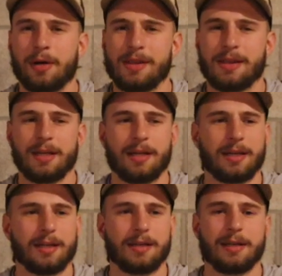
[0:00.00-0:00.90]
I
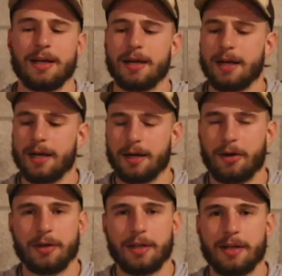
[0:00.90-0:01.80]
think, and
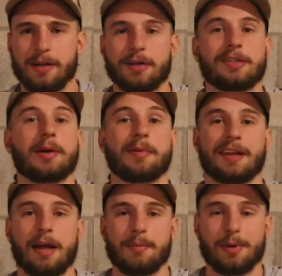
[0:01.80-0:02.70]
all these are shrimp
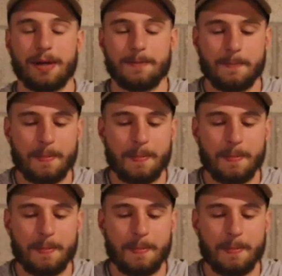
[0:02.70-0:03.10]
scampi,